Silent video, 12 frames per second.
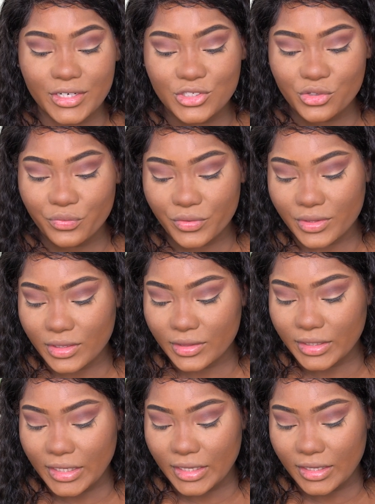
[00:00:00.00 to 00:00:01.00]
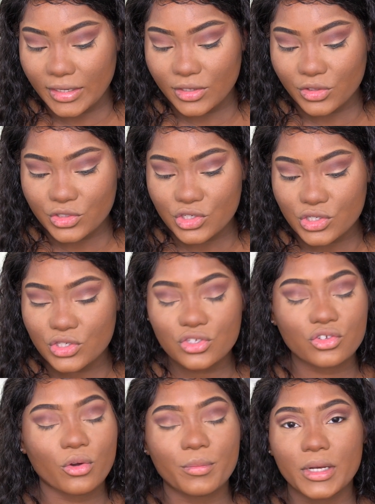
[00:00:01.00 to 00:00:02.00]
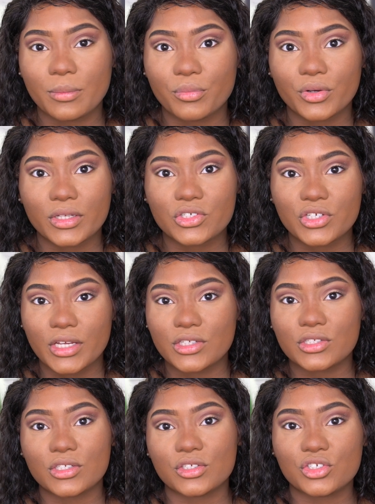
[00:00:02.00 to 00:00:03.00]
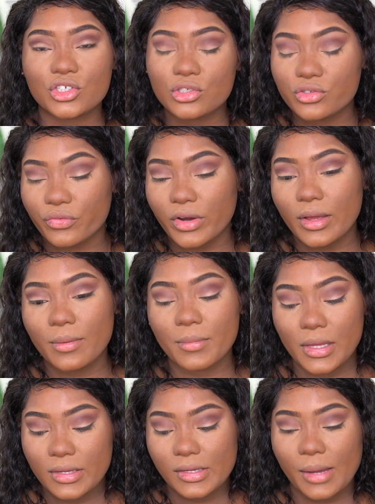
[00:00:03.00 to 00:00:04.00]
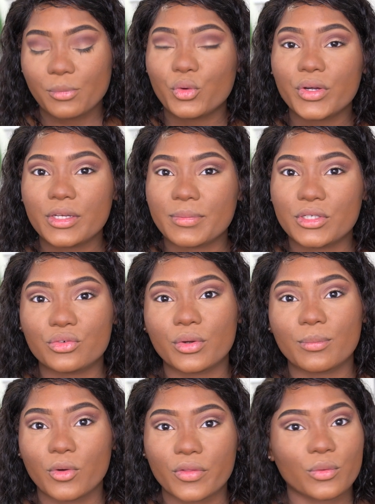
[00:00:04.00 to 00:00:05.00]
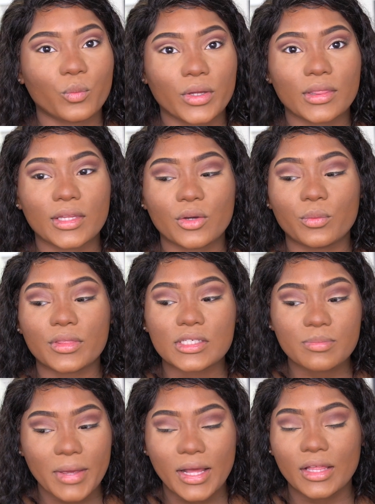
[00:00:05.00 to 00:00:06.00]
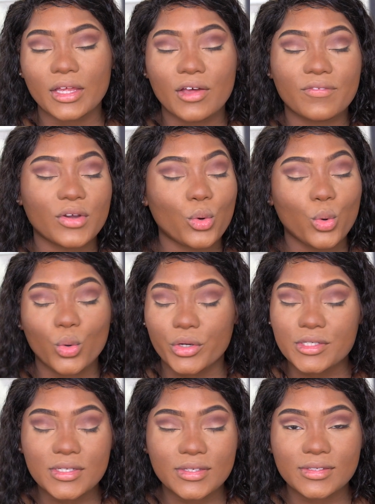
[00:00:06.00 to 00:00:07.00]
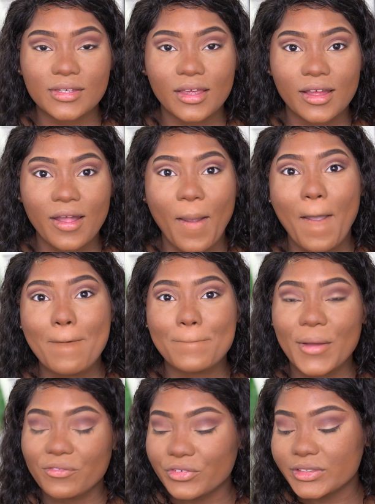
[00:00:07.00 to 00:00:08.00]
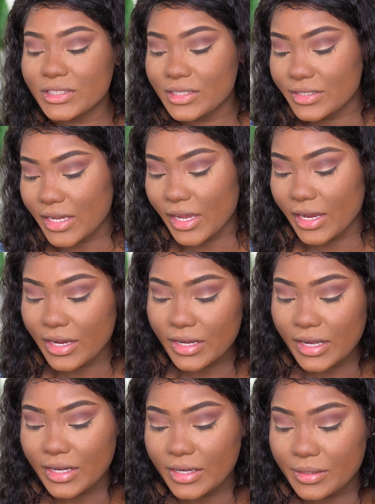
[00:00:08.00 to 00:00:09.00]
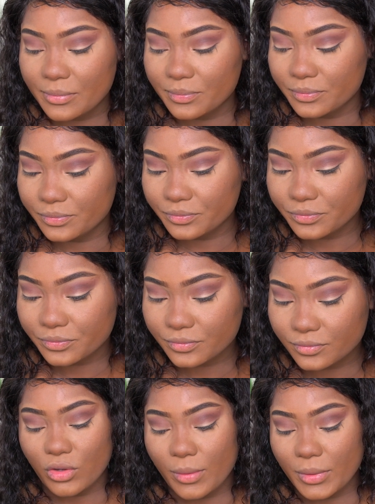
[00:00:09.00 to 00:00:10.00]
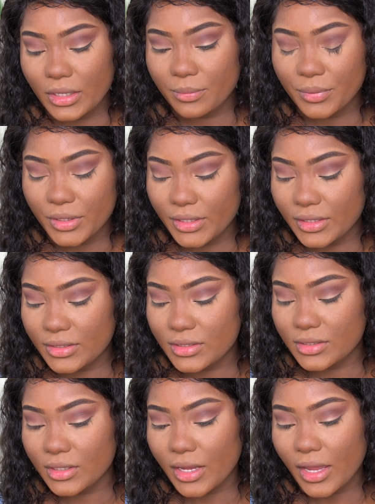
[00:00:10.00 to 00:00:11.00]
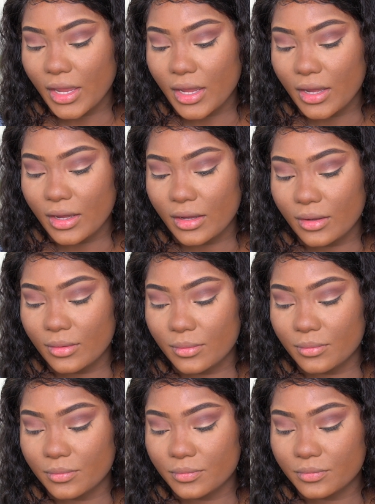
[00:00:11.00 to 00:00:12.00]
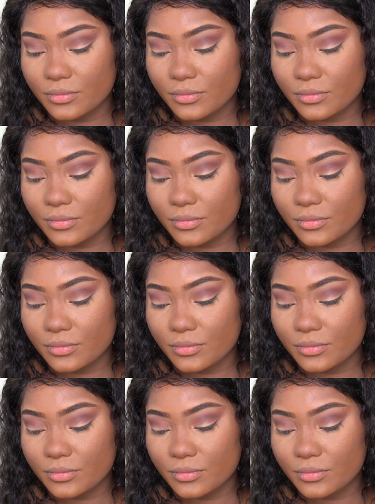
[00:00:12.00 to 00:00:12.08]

So for the lid, there's just so many pretty shades to choose from. I'm going to be doing more than one look with this palette, of course, but for today, um, so I'm gonna put um,